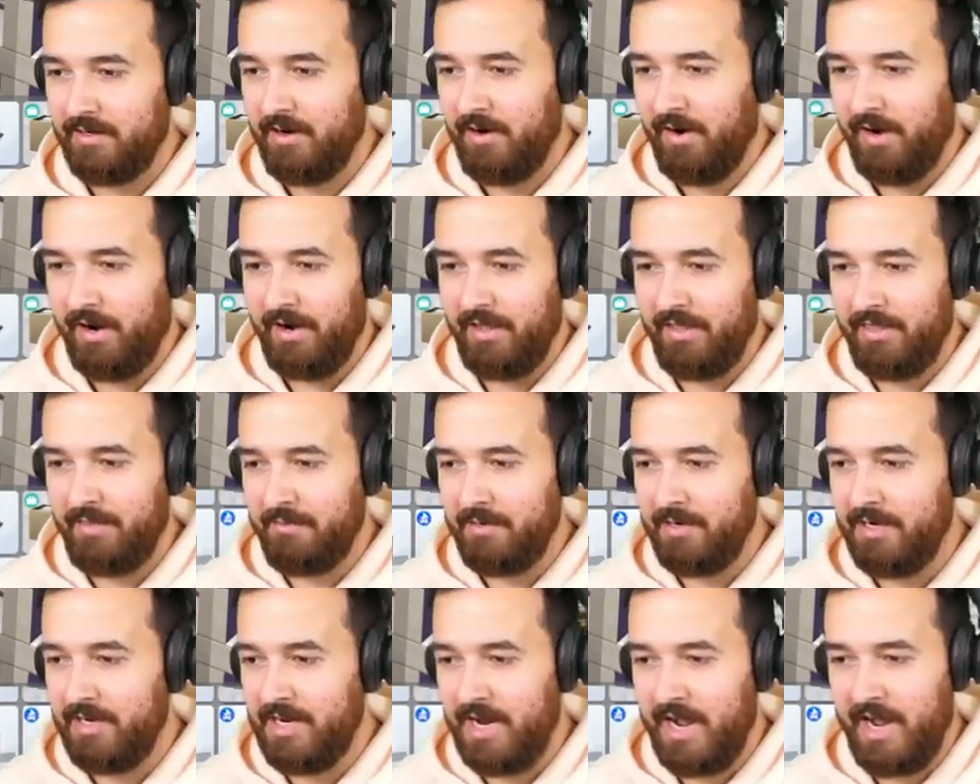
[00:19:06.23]
All right, and then
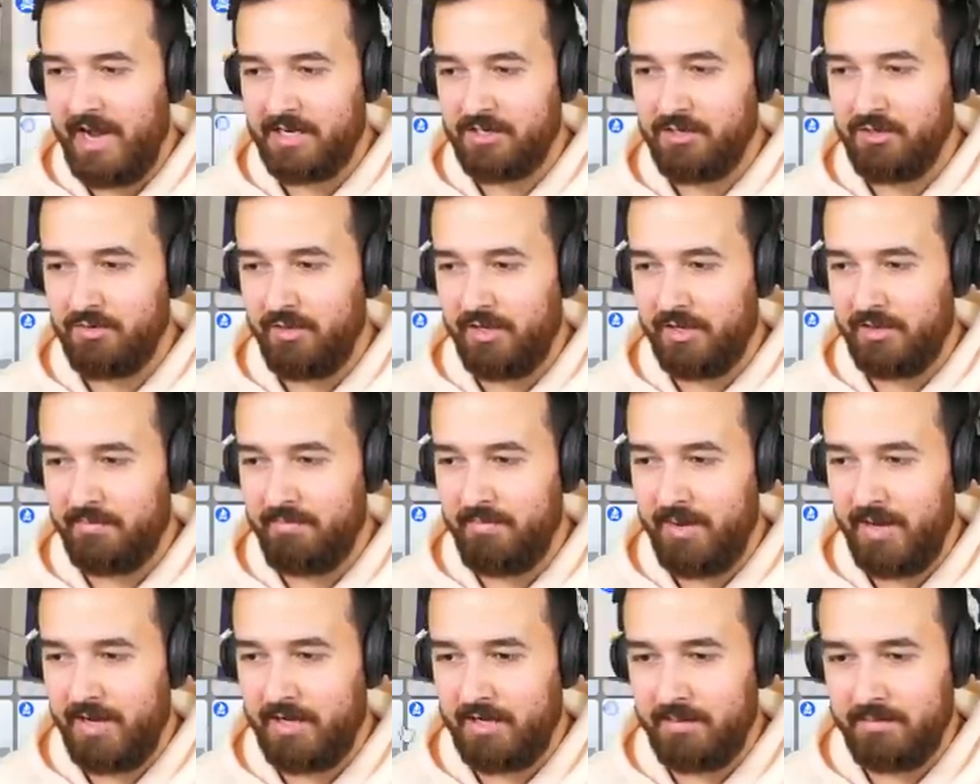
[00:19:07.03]
we need actual like
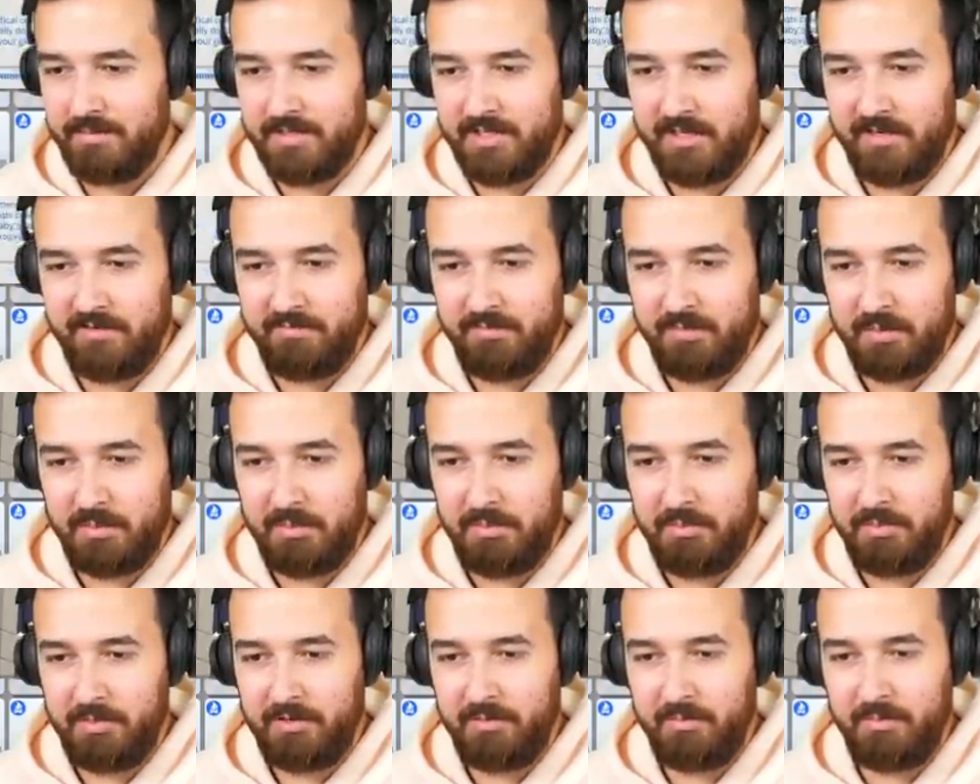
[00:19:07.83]
makeup stuff
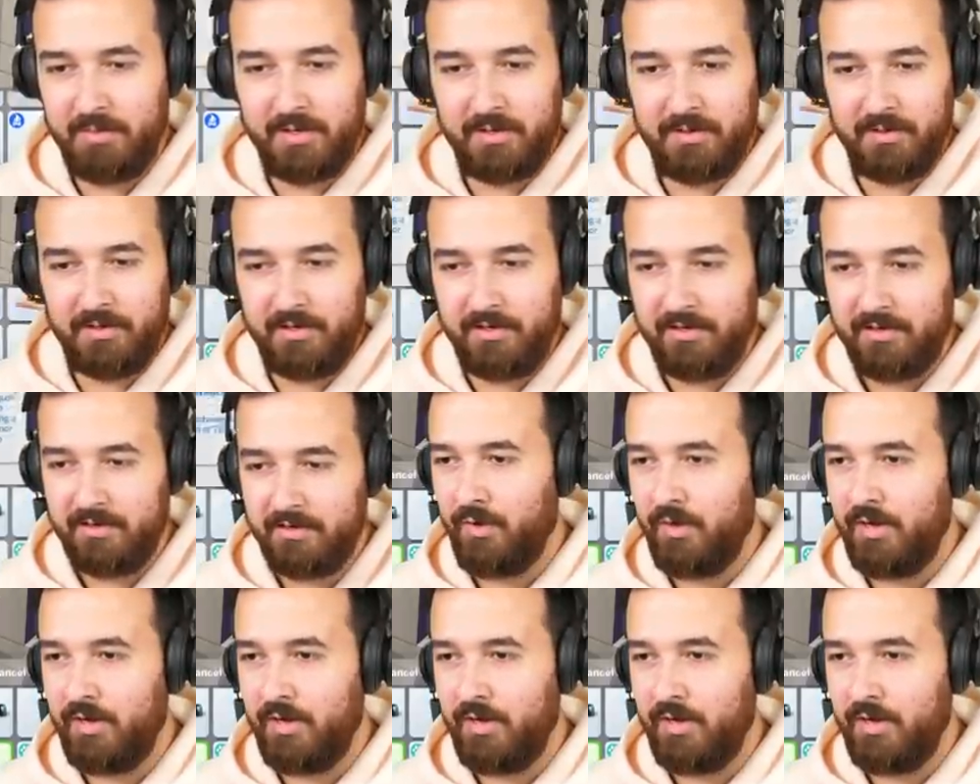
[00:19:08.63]
probably would be good.